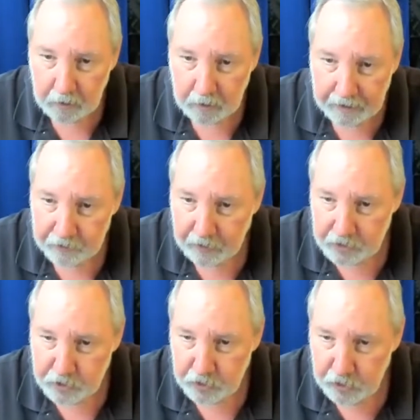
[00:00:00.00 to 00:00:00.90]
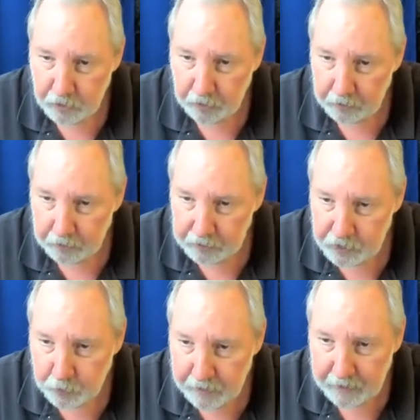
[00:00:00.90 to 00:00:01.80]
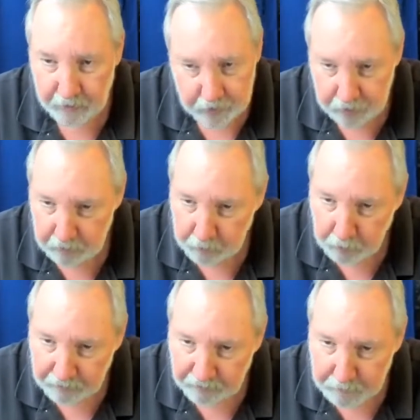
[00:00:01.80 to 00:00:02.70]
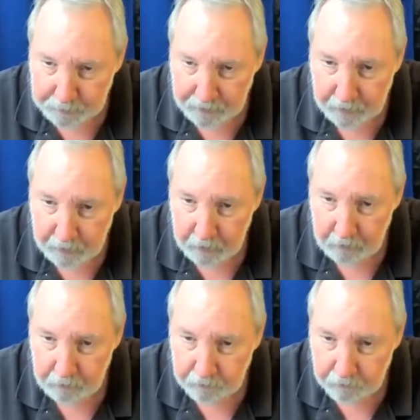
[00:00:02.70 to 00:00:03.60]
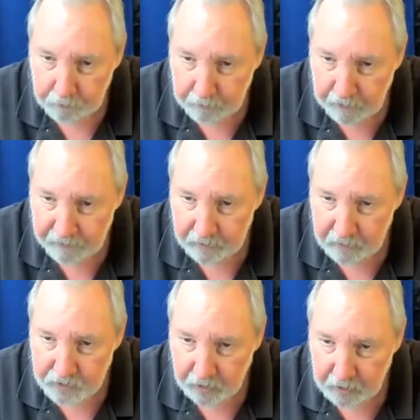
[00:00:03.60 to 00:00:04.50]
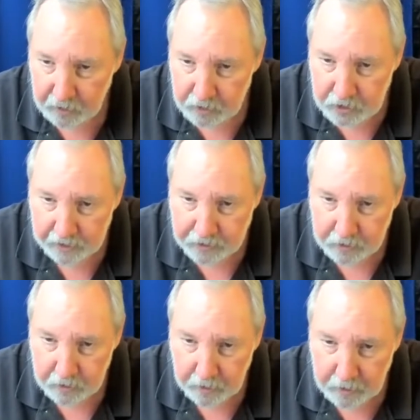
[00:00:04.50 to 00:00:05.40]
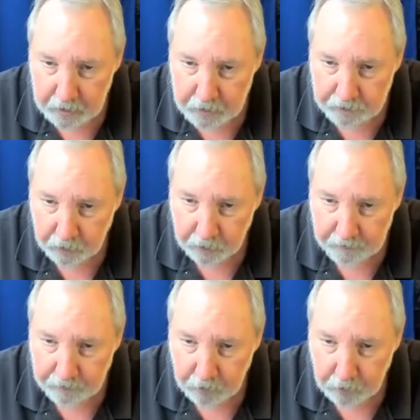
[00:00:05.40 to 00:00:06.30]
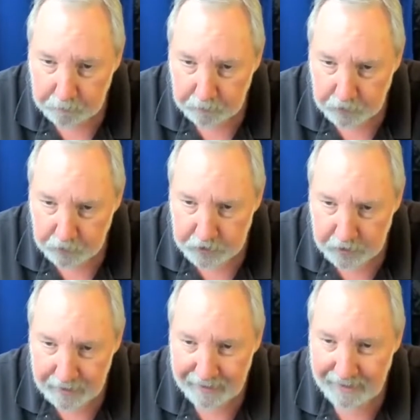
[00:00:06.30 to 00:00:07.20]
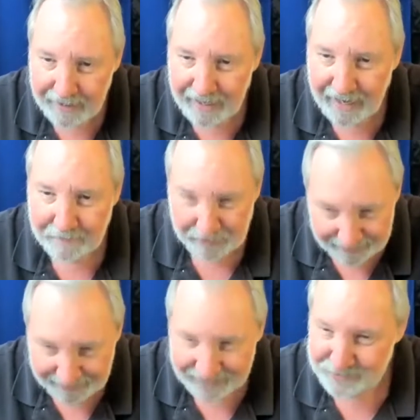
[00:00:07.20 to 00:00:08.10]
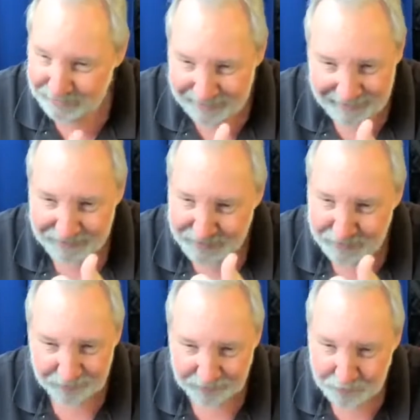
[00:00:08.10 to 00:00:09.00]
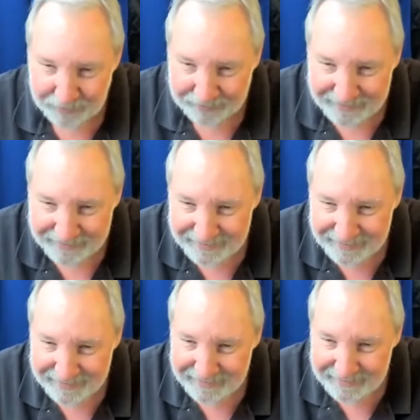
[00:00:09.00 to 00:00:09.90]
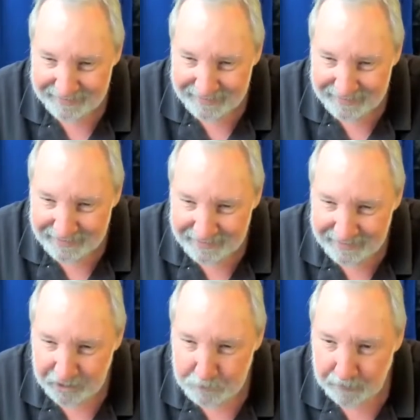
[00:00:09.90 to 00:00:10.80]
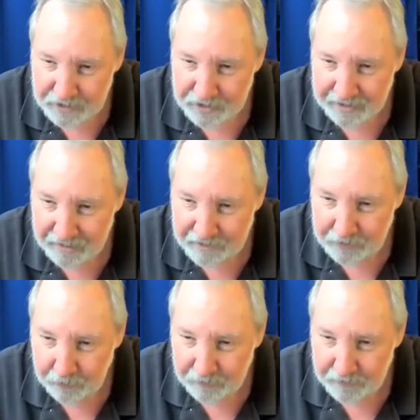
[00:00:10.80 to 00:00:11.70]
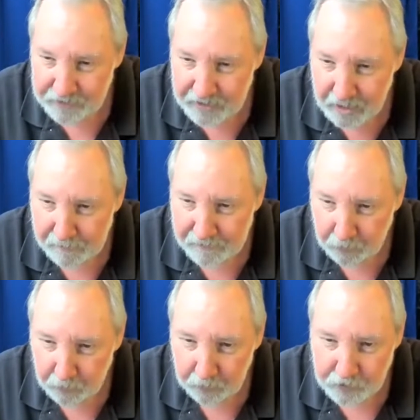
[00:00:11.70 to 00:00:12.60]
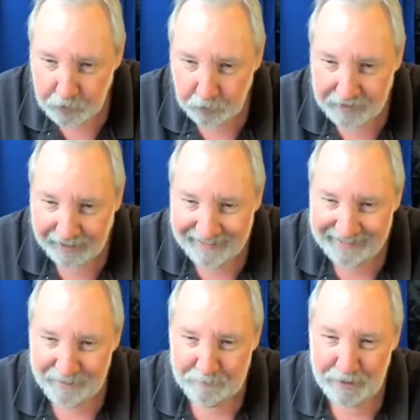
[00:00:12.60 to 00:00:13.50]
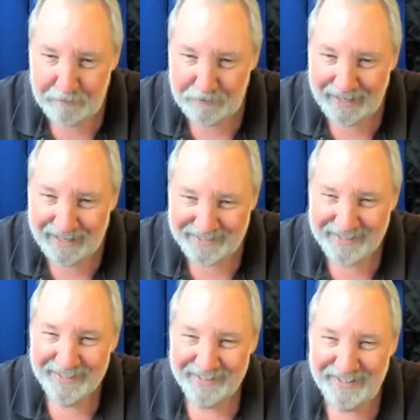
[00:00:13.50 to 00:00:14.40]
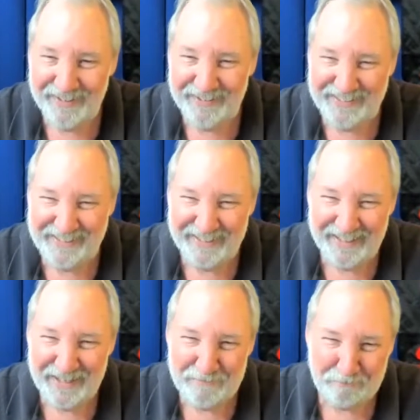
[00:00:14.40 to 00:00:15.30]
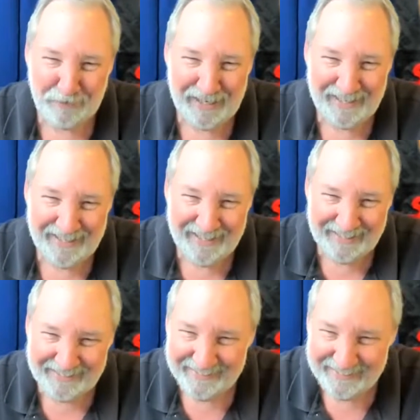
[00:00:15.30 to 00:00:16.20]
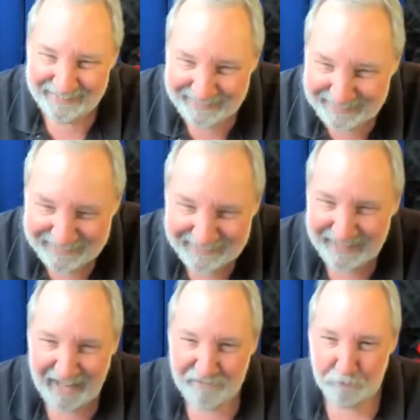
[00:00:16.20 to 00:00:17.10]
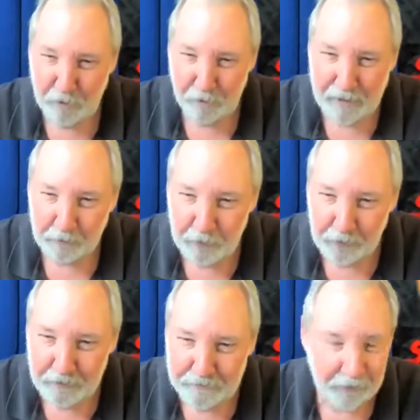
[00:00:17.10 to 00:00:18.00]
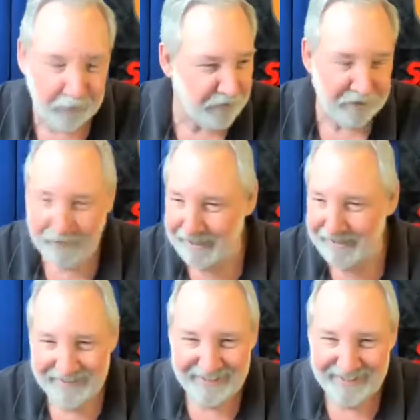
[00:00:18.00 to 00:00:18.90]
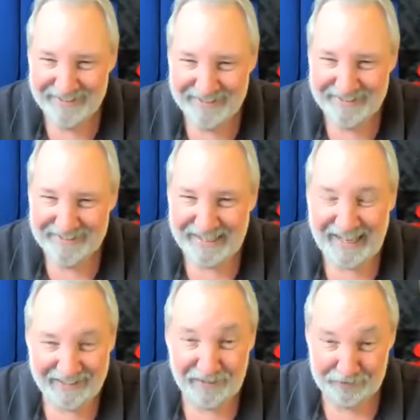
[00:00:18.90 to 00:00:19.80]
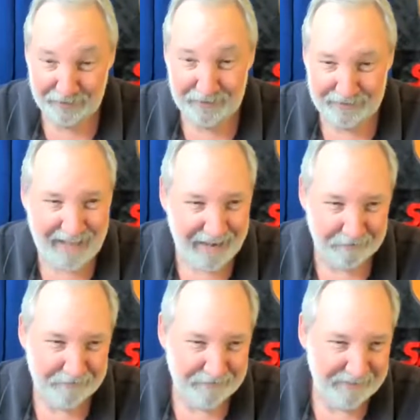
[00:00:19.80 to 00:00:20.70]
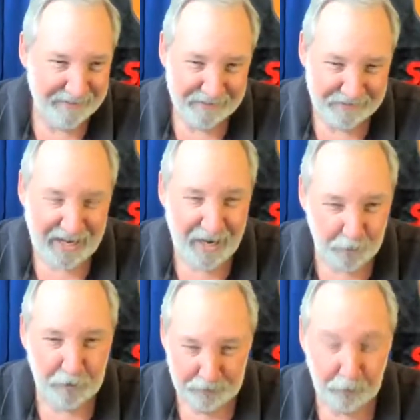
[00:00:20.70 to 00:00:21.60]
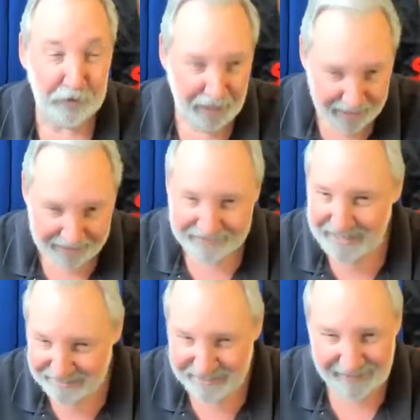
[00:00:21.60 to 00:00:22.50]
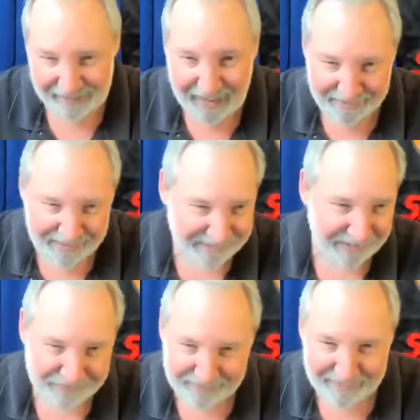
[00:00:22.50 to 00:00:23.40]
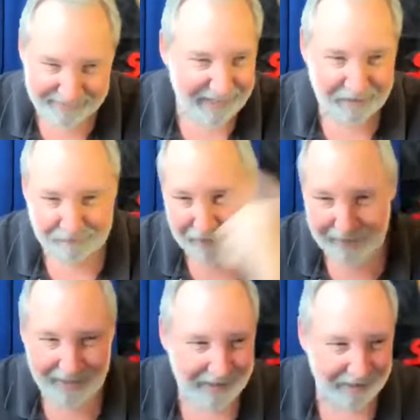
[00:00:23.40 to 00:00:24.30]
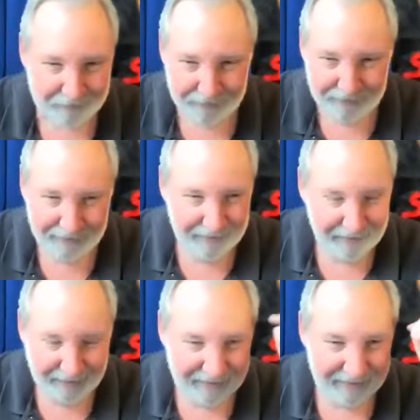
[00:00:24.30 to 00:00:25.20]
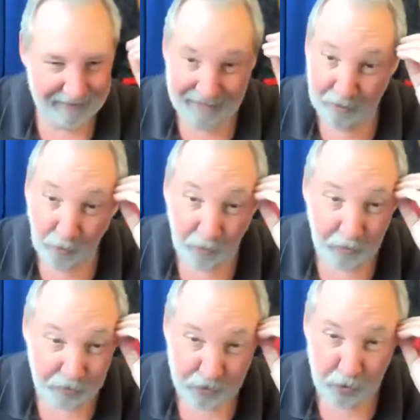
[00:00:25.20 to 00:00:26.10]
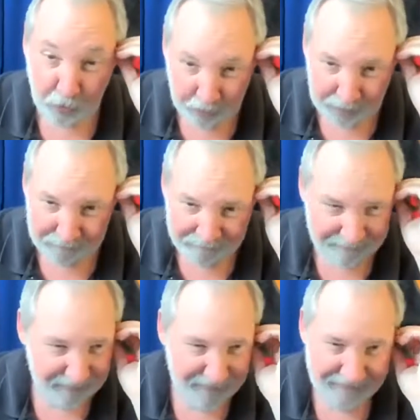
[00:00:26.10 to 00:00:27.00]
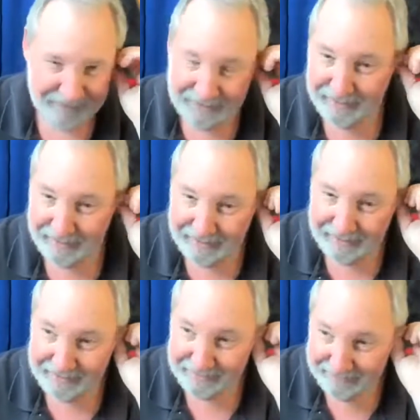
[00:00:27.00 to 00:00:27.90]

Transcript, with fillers: Uh, Andrew Hutt's doing a new article this weekend too. You're welcome for the plug. Maven's talking to Jason at 244. Patricia, I'm eating ice right now too. Sweet. Next project, Dave should go over the setup of an old school dial-up BBS using a Pi. I'll have to pull my rotary phones and my yeah, you'll you'll laugh. Scott will will nod his head saying, Yeah, that sounds like Dave. I have uh, an old school uh,